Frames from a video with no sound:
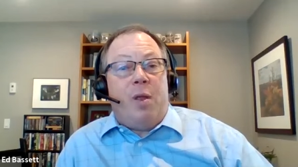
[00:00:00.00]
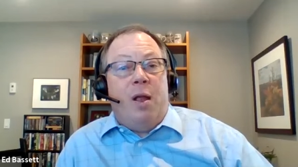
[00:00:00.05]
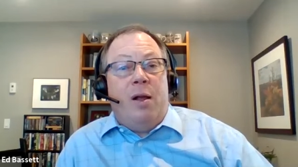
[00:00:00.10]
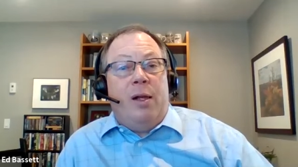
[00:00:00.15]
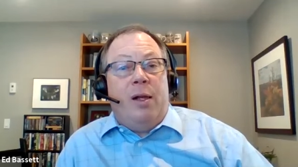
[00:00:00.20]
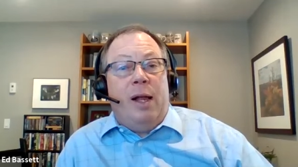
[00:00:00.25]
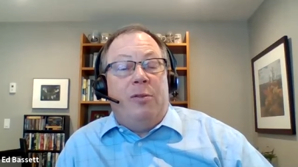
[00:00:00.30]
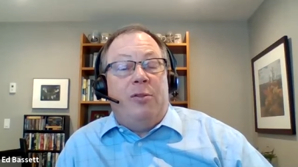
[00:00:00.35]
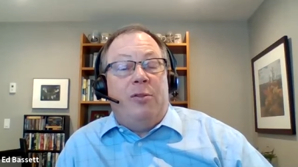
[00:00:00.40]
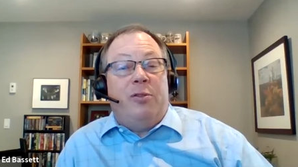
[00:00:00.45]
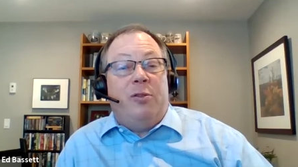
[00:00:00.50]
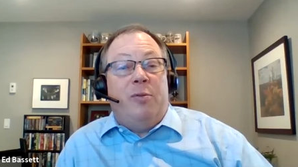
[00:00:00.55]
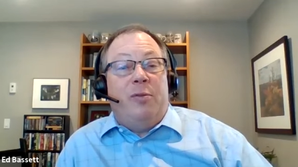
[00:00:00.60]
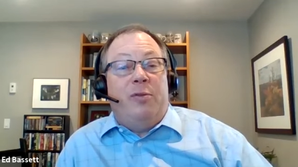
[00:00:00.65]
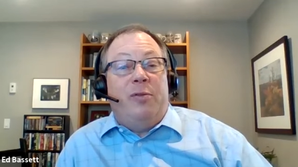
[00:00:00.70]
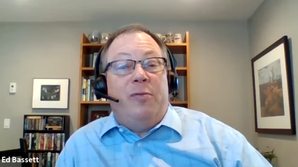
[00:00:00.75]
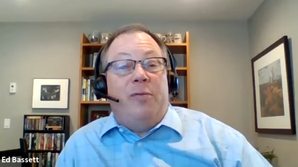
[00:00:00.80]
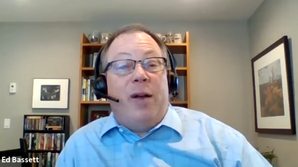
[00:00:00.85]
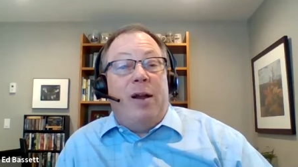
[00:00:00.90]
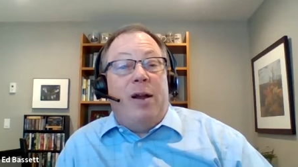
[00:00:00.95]
cloud
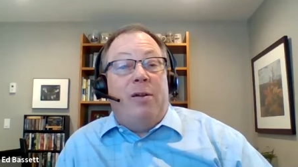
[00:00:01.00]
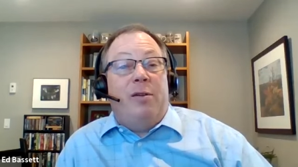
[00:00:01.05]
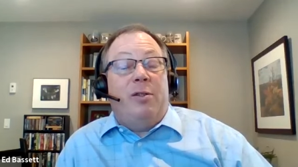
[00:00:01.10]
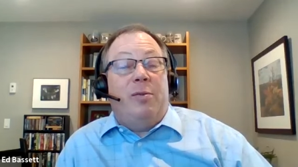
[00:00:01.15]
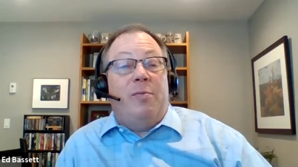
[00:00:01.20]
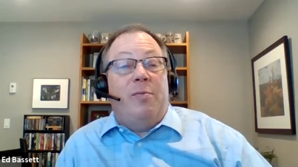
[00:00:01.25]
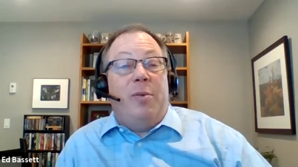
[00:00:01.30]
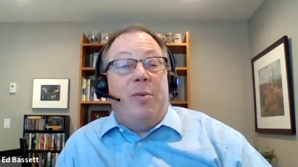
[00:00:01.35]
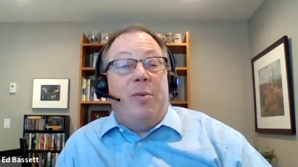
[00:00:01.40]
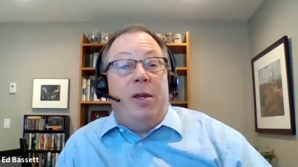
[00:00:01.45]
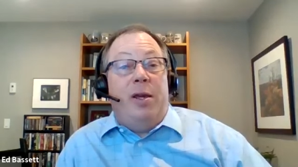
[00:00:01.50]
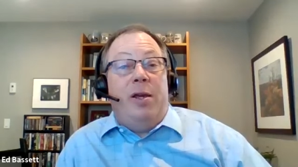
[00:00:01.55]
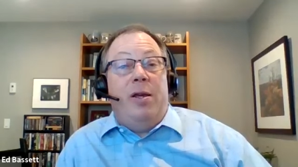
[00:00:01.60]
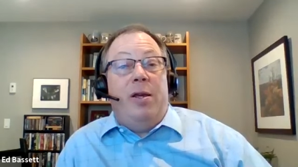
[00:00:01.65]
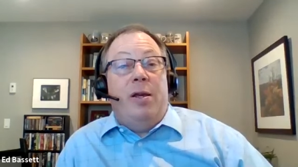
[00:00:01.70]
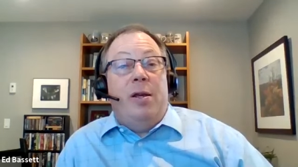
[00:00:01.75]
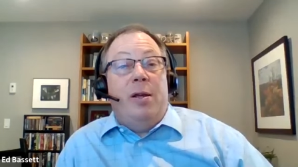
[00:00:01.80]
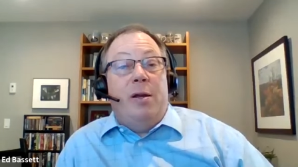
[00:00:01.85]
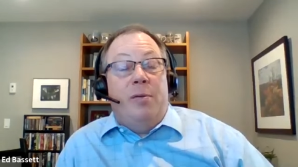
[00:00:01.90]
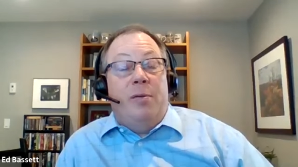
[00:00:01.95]
service providers be
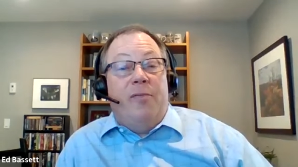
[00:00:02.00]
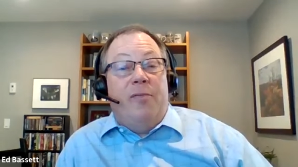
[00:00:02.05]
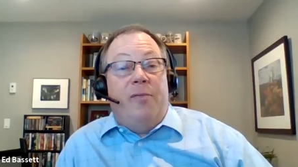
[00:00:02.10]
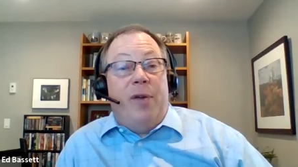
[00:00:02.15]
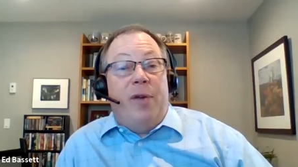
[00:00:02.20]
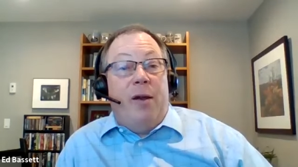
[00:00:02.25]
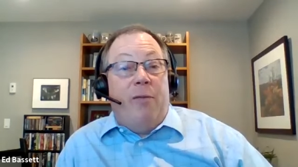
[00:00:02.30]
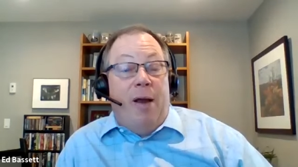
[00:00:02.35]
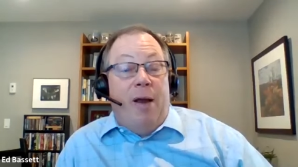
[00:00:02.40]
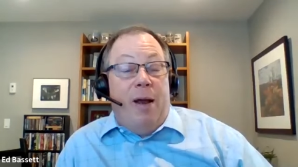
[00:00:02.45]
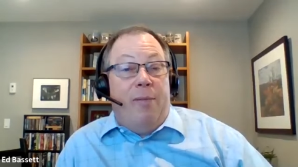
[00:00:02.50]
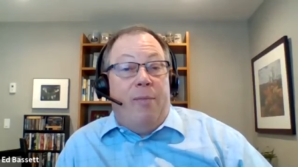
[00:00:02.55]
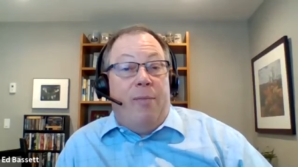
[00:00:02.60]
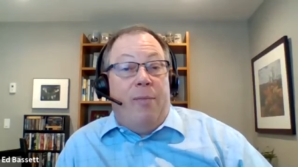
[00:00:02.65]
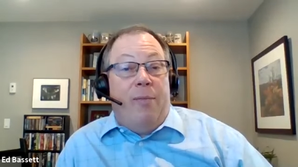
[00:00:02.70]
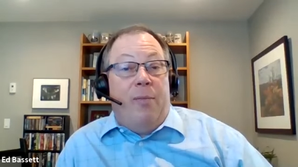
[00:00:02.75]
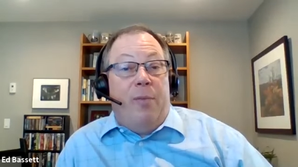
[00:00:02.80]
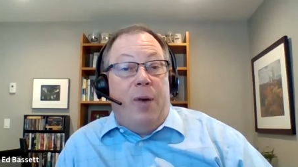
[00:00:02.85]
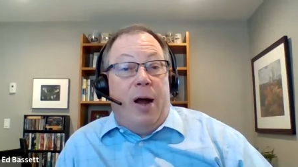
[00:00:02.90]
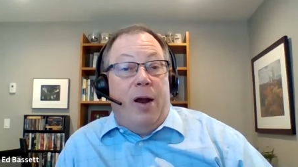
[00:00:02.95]

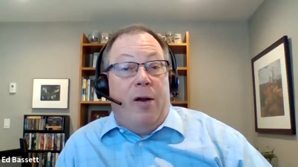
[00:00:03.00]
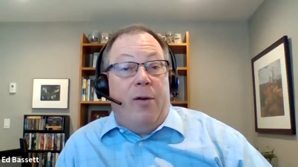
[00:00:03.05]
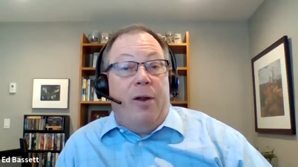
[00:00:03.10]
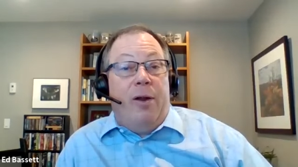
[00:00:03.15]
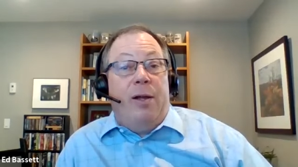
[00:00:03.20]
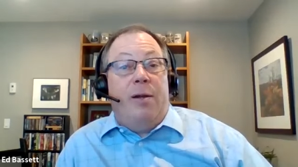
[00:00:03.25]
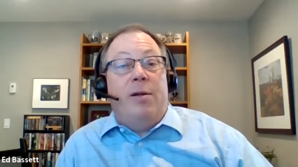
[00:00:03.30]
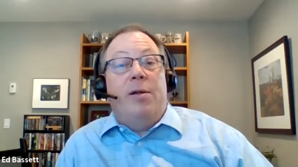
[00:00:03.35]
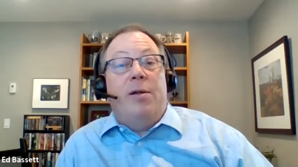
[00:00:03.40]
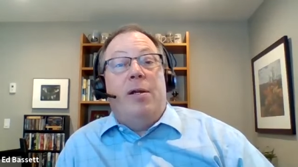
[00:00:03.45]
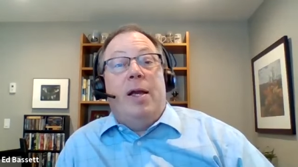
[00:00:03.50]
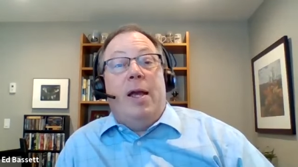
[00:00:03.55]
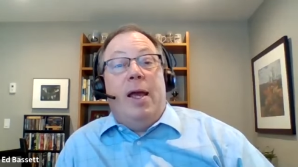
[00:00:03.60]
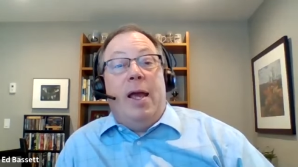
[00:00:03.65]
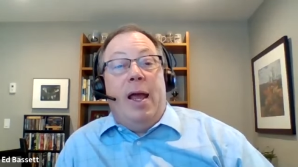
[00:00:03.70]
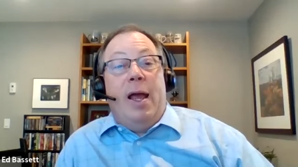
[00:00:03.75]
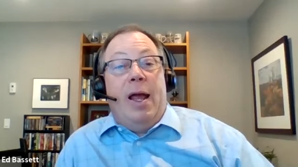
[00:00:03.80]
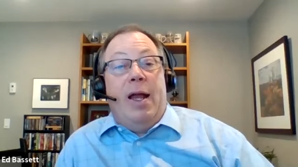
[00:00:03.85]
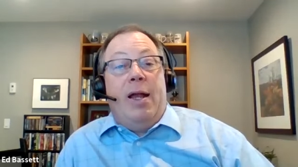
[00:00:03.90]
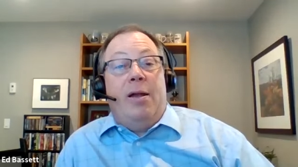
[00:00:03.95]
FedRAMP moderate
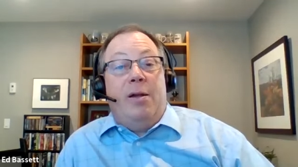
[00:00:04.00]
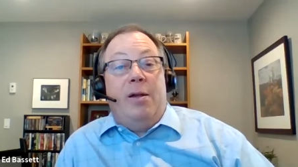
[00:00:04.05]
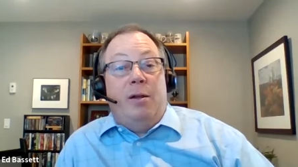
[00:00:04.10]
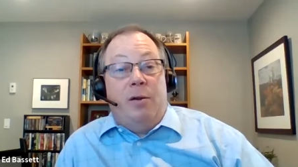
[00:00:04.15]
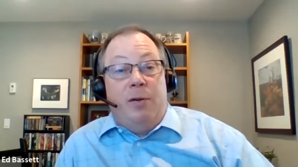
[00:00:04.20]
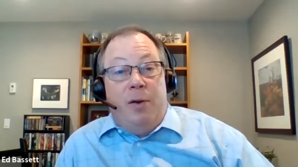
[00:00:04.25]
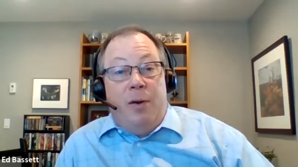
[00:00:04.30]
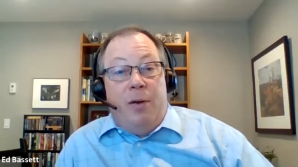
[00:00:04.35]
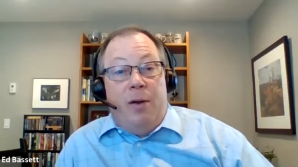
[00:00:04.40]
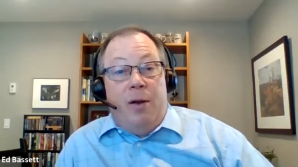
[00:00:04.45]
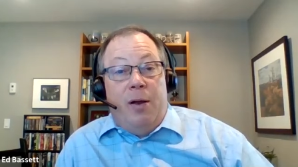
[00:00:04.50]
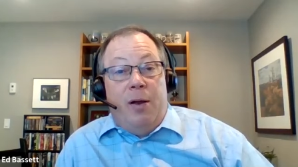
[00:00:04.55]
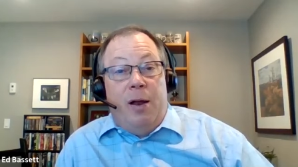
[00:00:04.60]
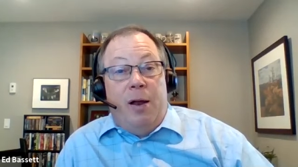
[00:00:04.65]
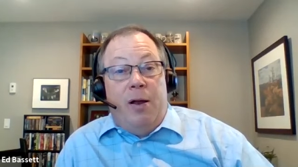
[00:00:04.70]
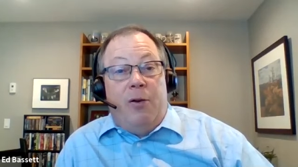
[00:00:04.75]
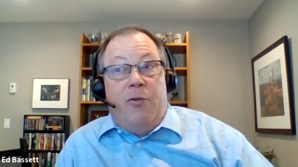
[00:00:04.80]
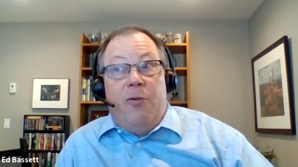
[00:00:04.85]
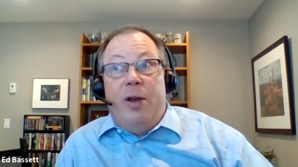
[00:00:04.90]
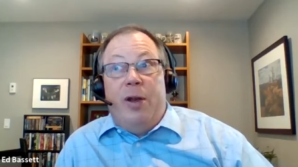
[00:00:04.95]
and
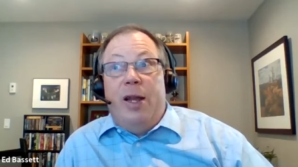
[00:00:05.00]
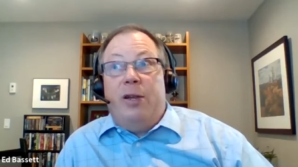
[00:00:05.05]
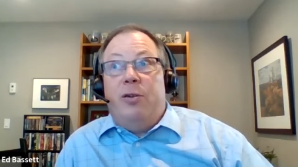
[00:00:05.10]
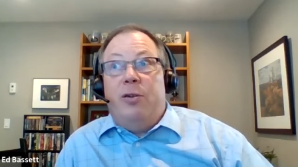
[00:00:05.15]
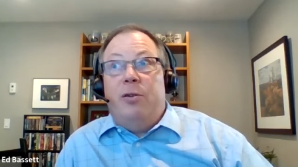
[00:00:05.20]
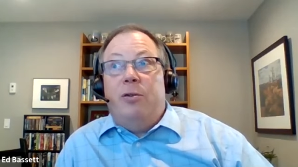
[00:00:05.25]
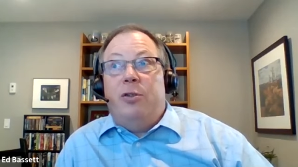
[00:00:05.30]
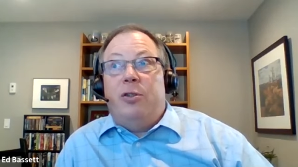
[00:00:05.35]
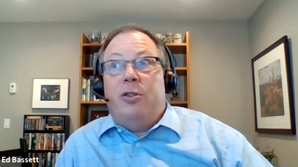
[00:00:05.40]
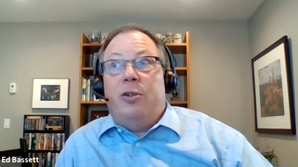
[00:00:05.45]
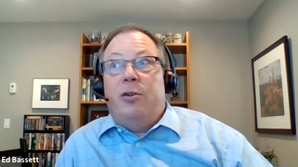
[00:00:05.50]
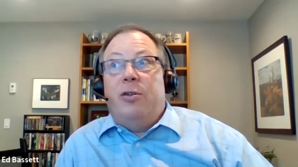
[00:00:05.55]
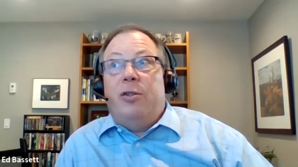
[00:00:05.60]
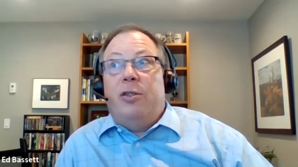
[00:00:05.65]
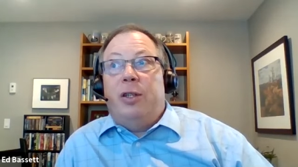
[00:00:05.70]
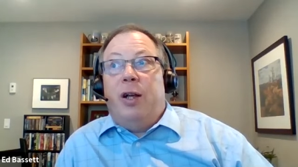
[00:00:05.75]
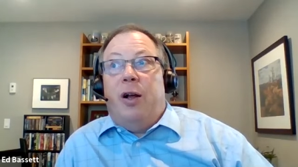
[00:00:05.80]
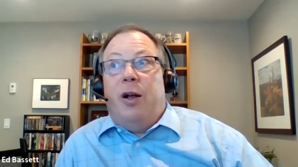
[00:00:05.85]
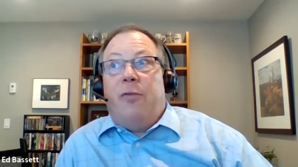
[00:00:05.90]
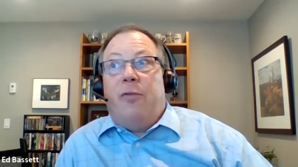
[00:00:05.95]
agree to certain
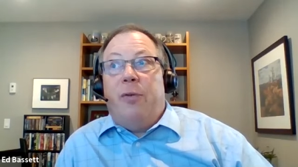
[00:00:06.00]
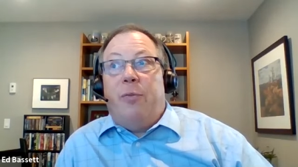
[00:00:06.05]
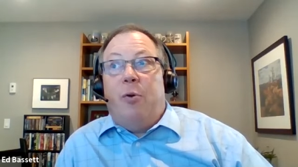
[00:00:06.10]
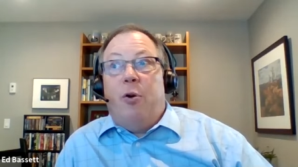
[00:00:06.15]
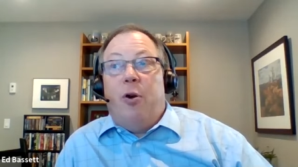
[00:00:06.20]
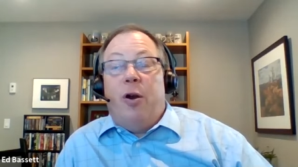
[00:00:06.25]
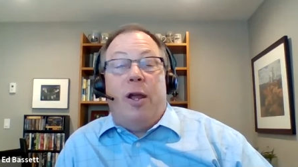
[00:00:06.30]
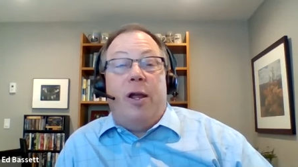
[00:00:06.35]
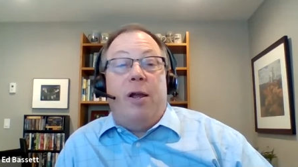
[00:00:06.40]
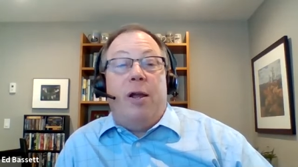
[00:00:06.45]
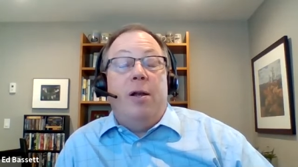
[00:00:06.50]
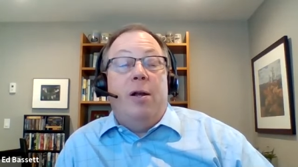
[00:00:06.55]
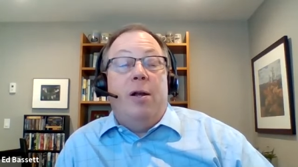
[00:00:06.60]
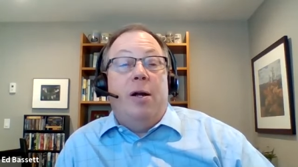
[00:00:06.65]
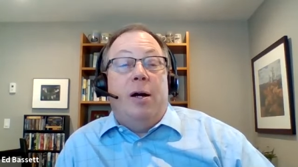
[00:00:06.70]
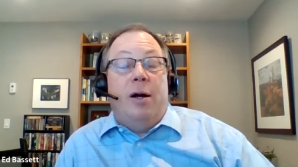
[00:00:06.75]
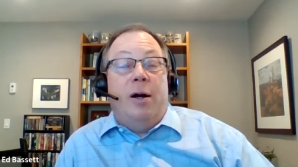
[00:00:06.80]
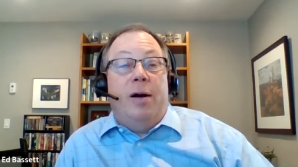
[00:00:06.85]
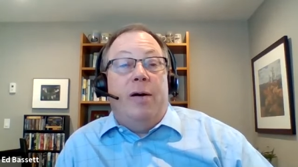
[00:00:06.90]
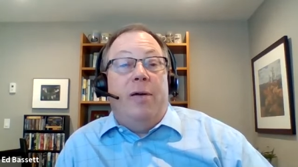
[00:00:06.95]
self-reporting
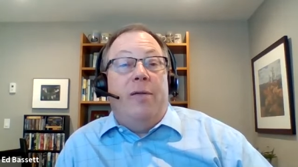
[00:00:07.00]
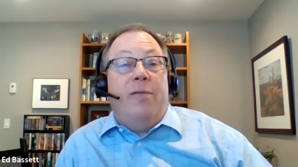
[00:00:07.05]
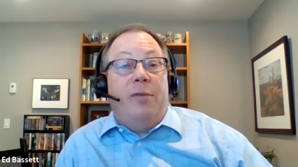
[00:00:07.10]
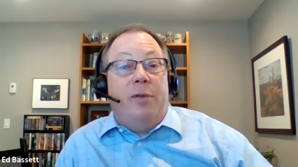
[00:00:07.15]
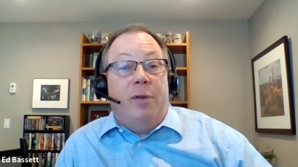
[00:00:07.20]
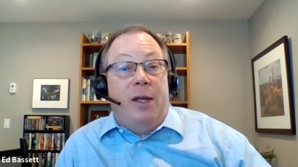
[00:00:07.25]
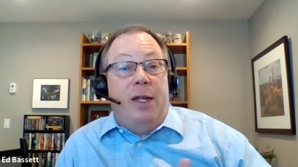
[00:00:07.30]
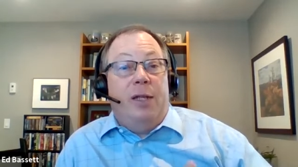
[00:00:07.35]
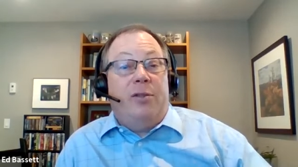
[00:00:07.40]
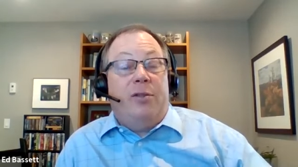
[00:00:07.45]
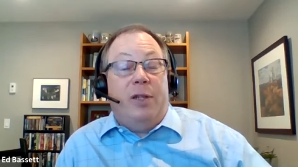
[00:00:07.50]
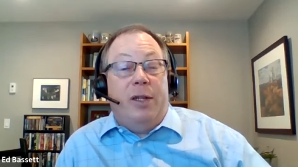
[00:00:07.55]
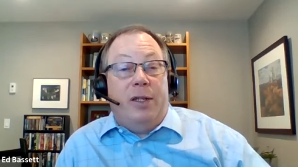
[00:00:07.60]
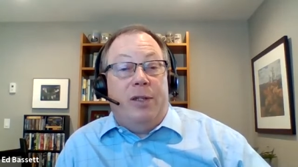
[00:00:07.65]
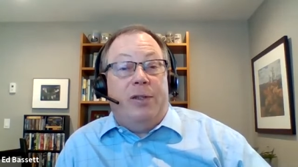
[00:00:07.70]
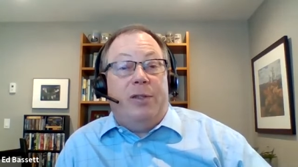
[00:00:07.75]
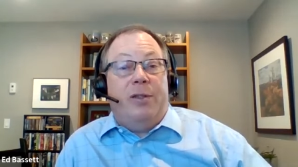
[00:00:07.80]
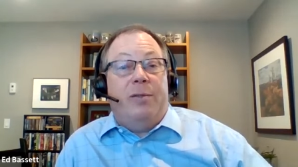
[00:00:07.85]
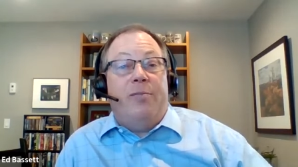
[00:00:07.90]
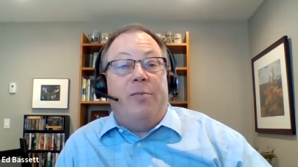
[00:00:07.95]
of
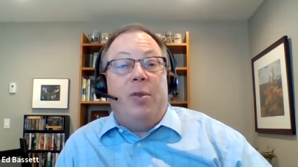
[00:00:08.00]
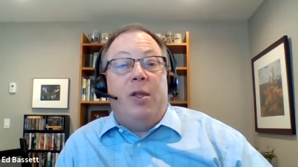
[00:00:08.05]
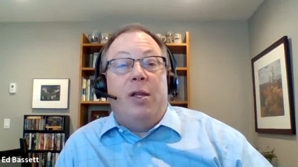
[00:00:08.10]
incidents.